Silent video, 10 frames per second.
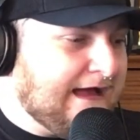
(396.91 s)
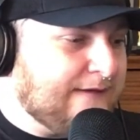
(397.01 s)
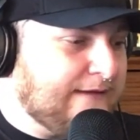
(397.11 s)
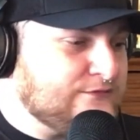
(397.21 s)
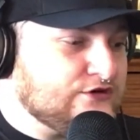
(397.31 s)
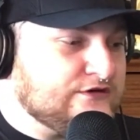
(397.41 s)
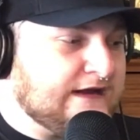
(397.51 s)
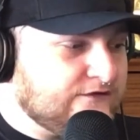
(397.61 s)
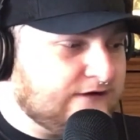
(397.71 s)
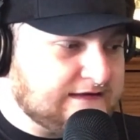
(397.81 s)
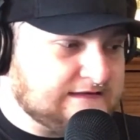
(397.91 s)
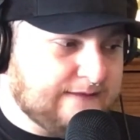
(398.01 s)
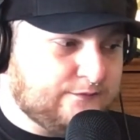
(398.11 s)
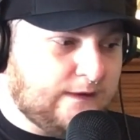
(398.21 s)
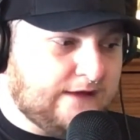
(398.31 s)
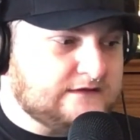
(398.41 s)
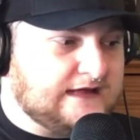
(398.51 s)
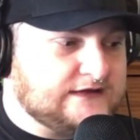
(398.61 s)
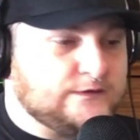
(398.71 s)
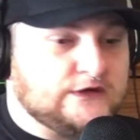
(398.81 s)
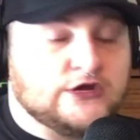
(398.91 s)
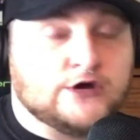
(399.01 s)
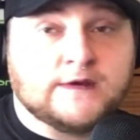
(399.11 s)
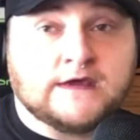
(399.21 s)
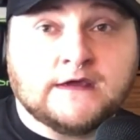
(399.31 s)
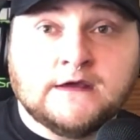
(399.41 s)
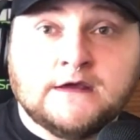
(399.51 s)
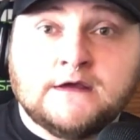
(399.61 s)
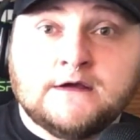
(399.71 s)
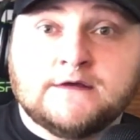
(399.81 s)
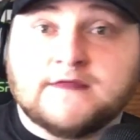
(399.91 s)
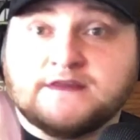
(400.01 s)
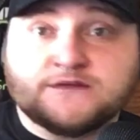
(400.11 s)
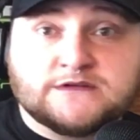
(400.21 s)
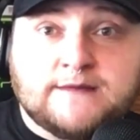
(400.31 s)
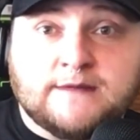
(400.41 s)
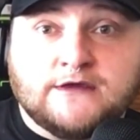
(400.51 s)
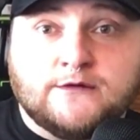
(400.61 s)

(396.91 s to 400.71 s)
I'm sure none of you guys slept well this last week knowing that this was coming.